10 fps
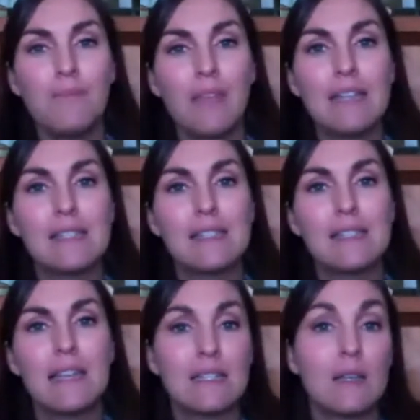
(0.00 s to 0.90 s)

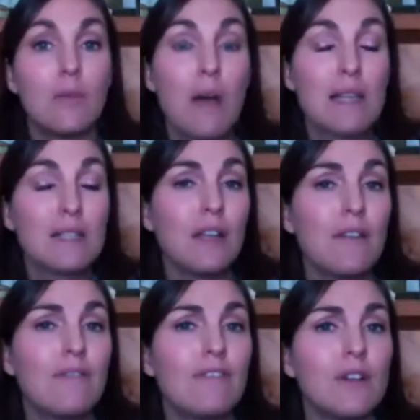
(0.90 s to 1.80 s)
It's a Western
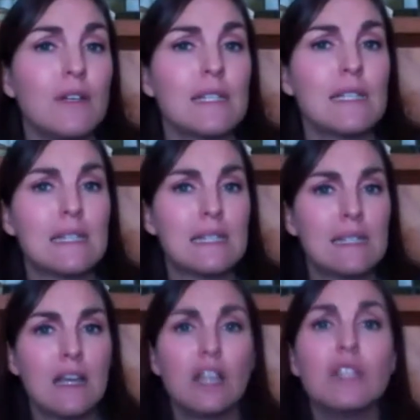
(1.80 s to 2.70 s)
influence.
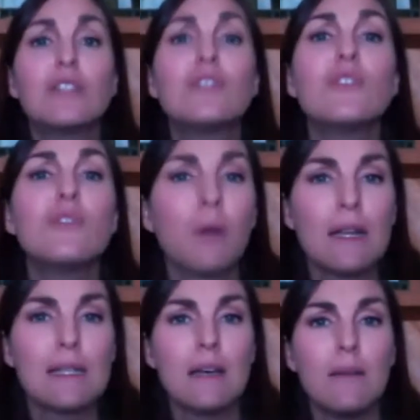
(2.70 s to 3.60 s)
It's the
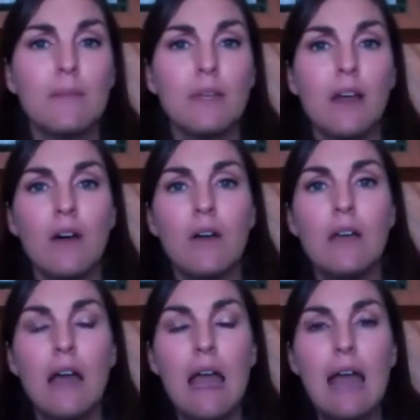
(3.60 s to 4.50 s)
consumerism, you know.
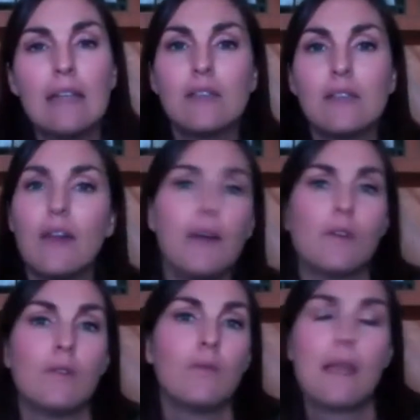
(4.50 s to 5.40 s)
And so then,
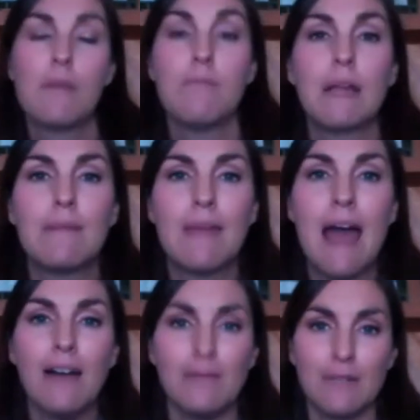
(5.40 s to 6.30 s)
well, we can blame
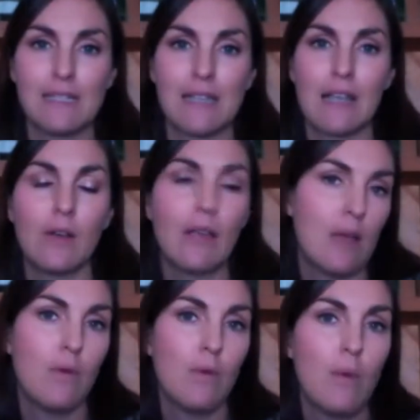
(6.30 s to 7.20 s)
that, but it's like,
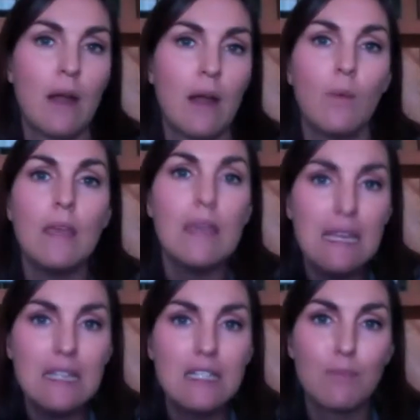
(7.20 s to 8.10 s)
okay, well, where are we
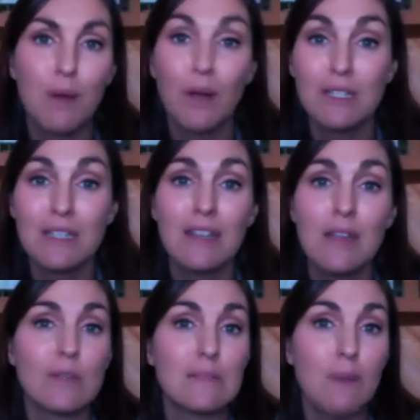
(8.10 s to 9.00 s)
each personally
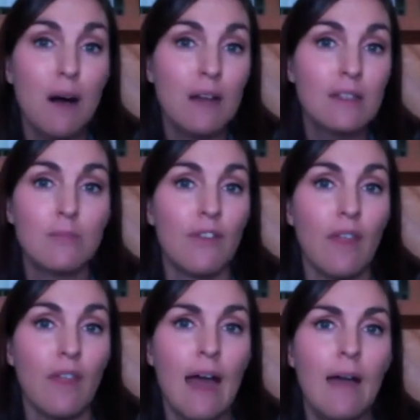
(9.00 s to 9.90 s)
responsible
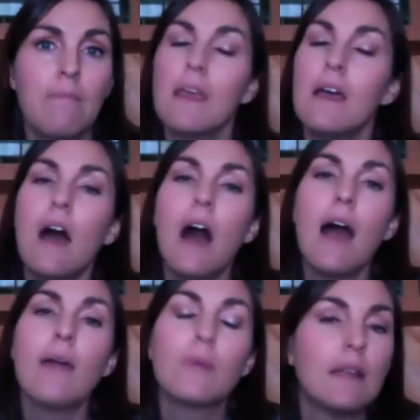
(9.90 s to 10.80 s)
for that?
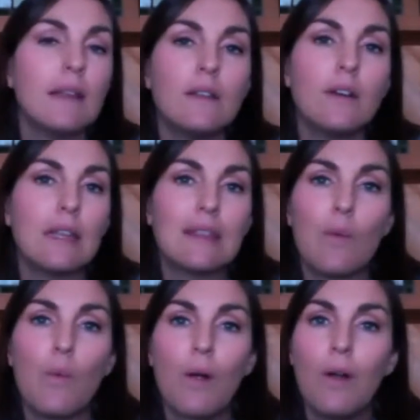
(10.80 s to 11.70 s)
I really look at the
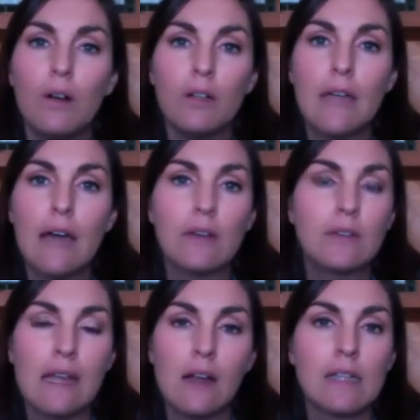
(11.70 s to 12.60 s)
world out
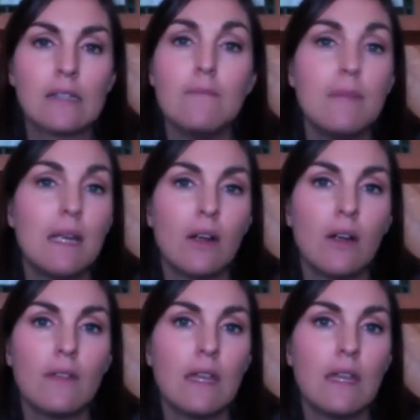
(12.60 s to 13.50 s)
there as a mirror
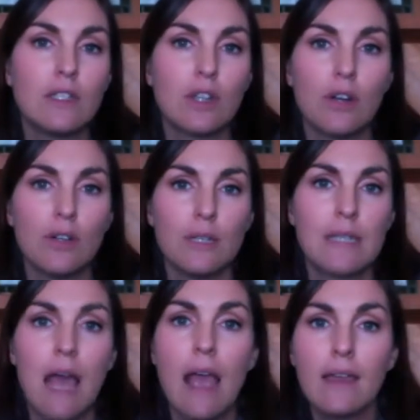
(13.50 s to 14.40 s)
of the internal
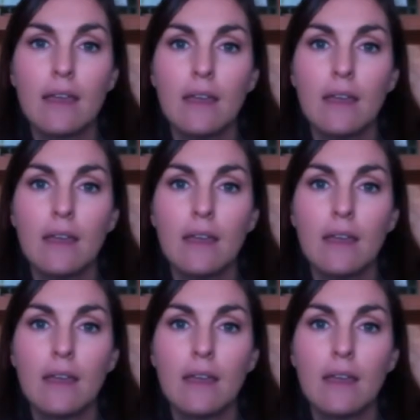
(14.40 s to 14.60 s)
psyche.